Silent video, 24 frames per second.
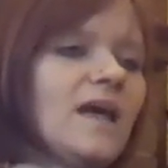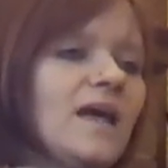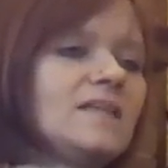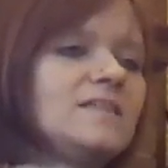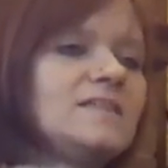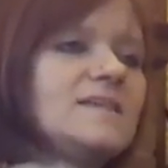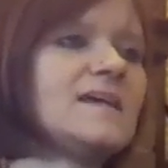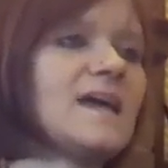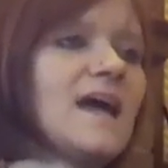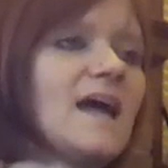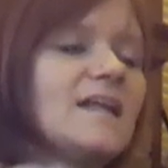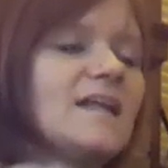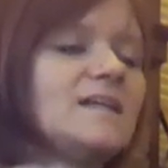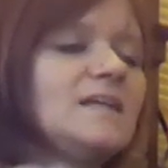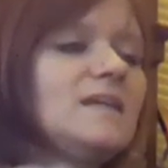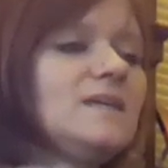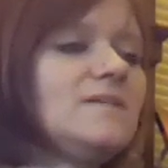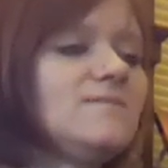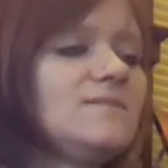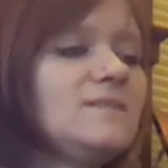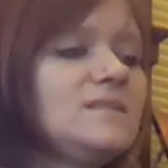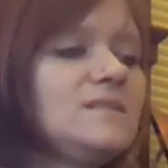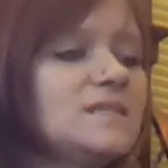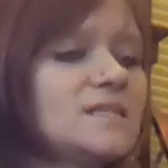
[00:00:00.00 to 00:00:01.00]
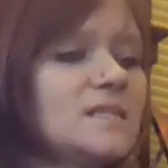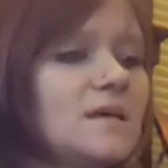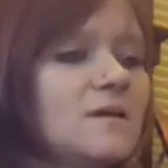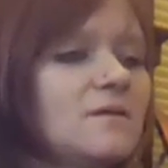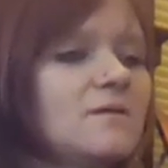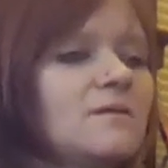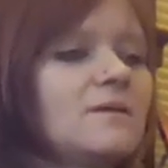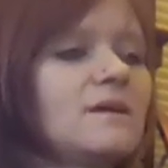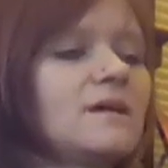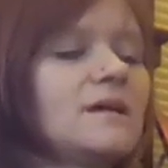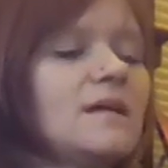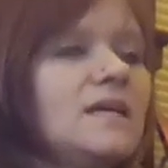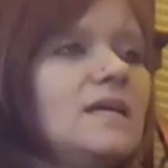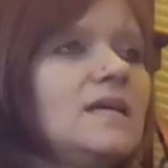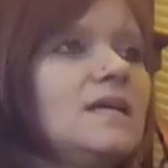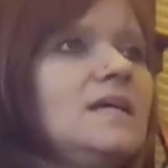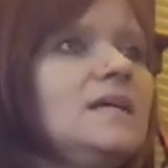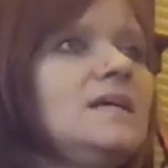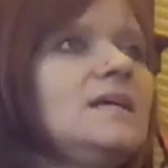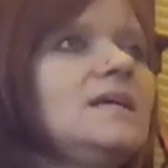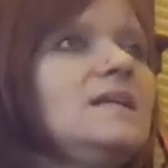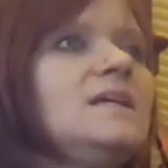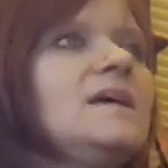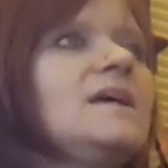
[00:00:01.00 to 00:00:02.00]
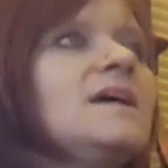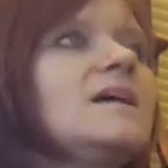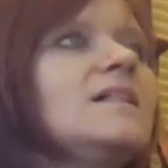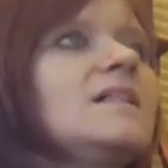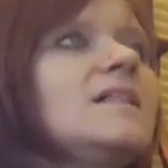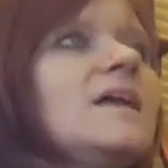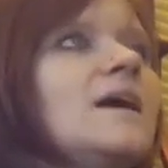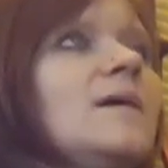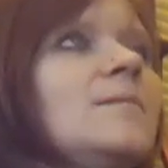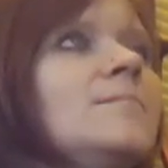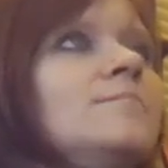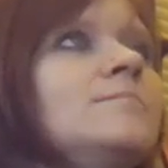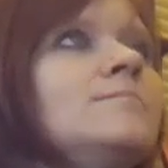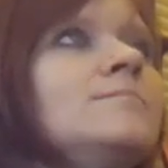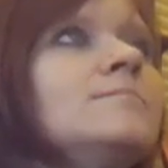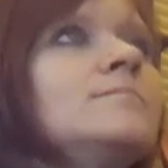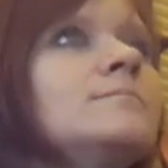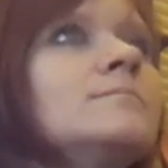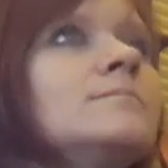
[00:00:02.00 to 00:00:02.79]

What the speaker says: And again, even slower, inhale up.